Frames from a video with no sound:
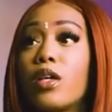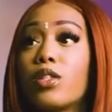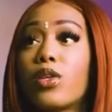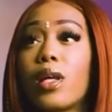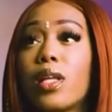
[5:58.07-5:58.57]

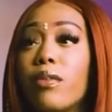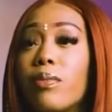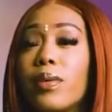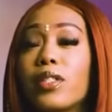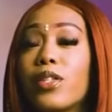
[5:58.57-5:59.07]
So I never
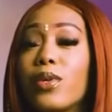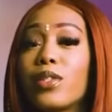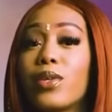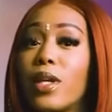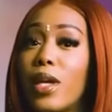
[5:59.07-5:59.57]
put two
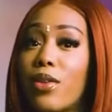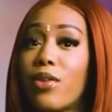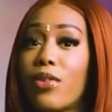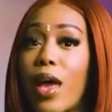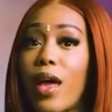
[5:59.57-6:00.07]
and two
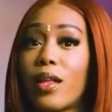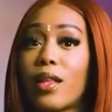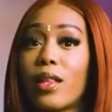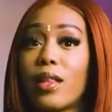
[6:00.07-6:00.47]
together that